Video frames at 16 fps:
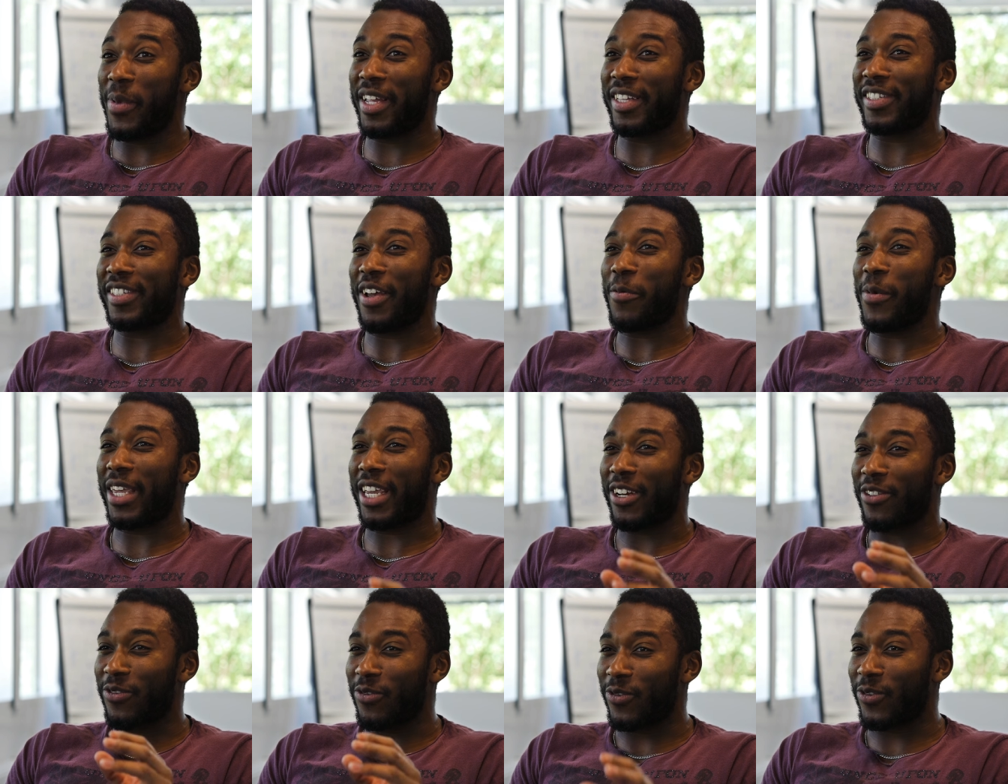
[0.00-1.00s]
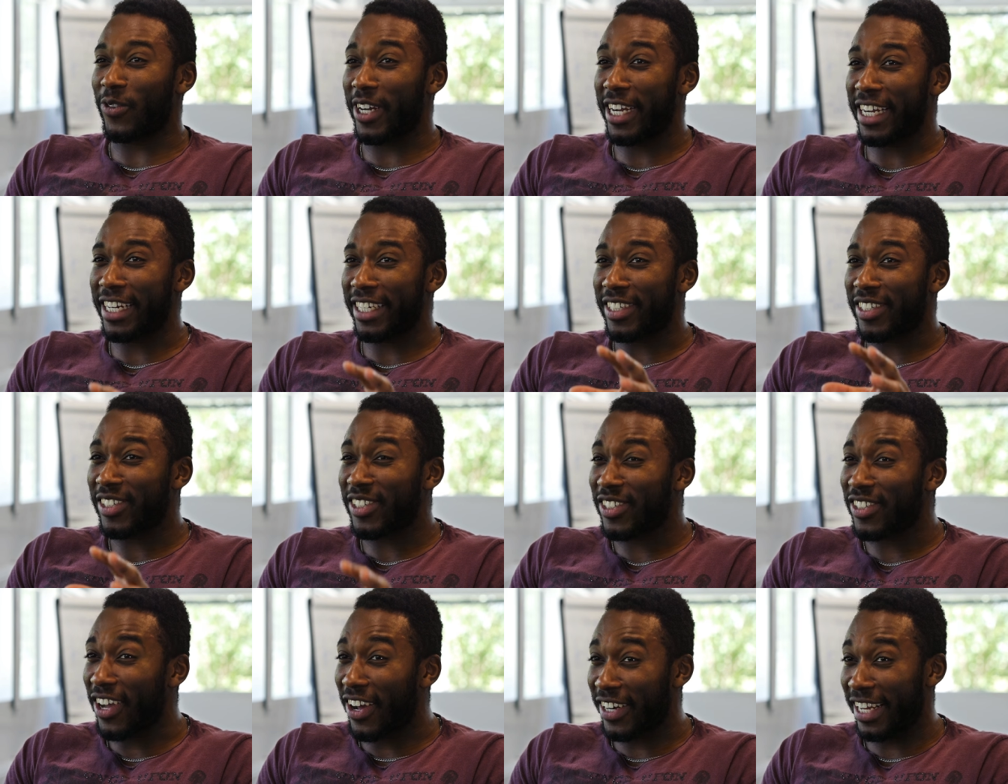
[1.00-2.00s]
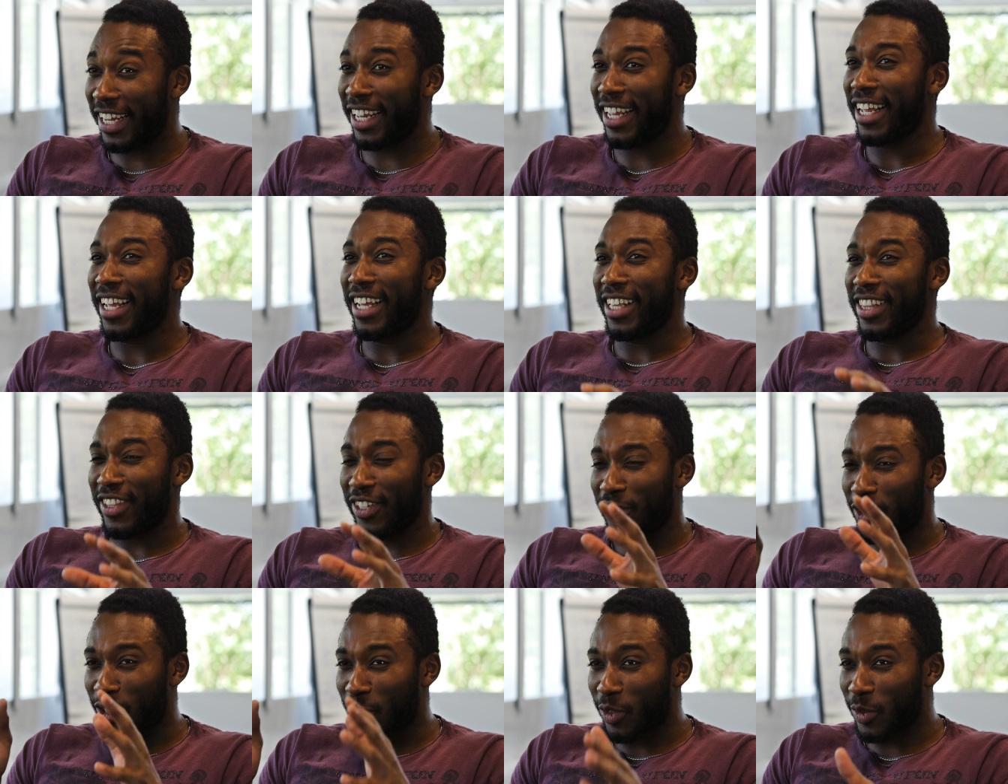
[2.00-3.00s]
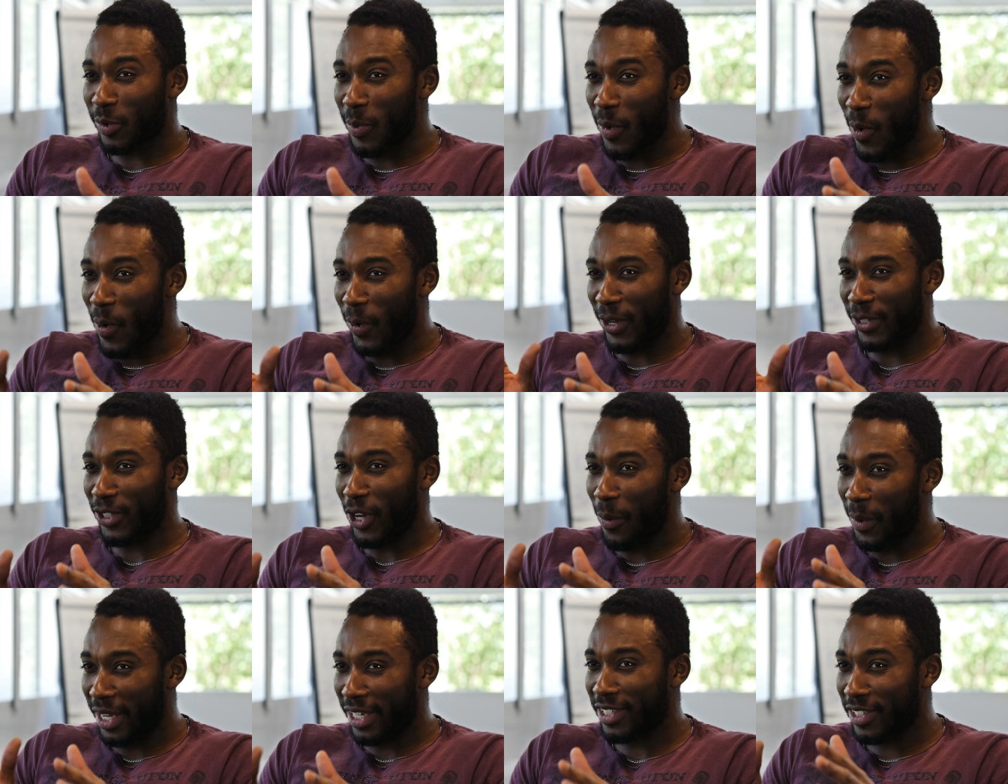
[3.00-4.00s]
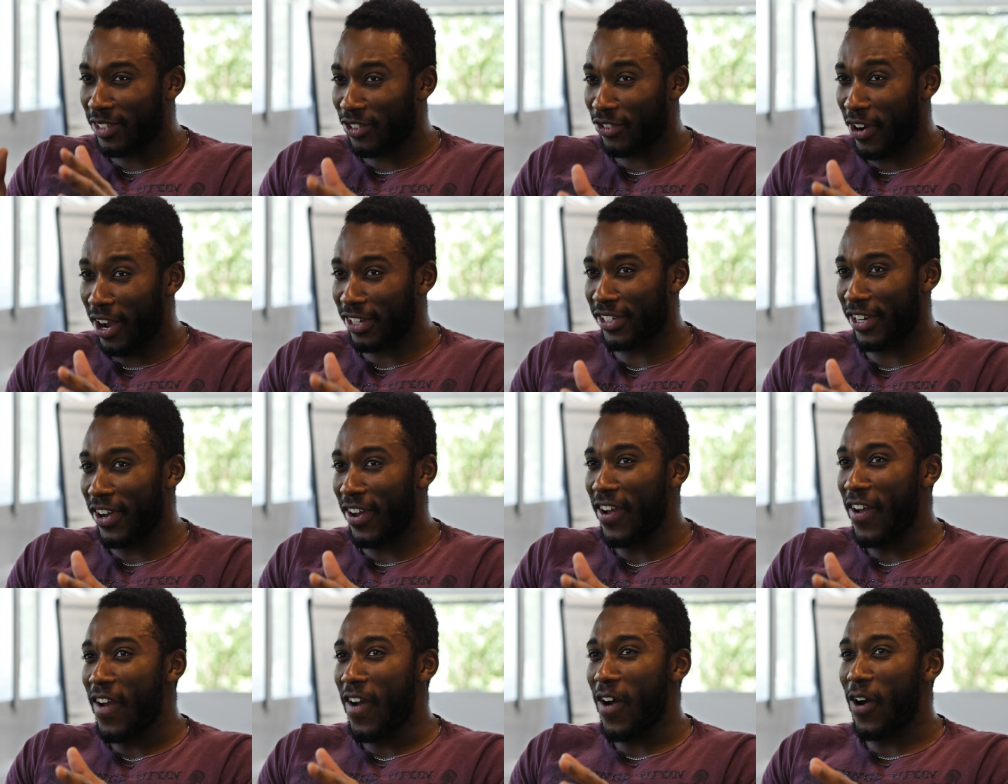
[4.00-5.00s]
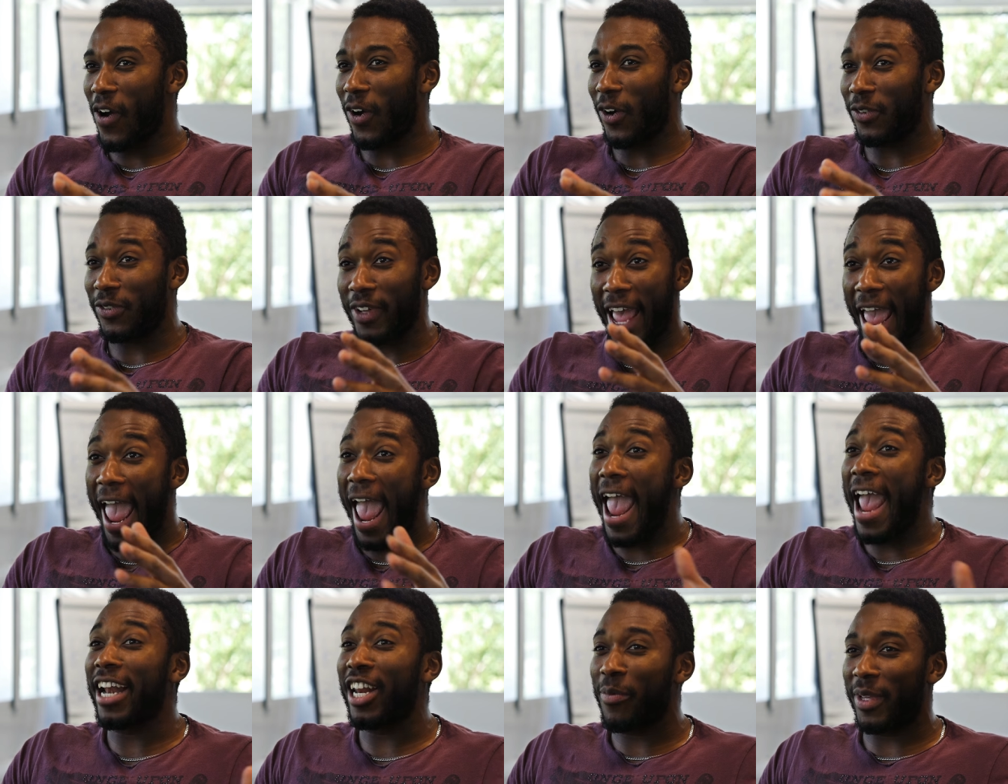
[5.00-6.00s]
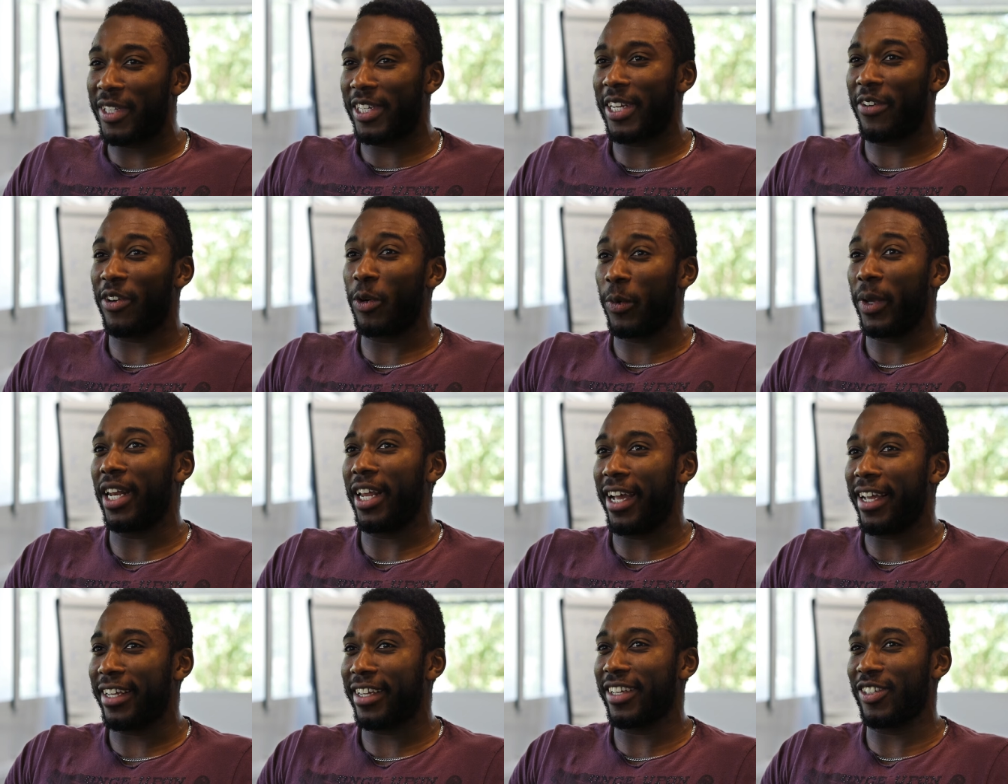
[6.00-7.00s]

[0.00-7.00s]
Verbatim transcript: means that we can really study the small atomic structure of any material we like.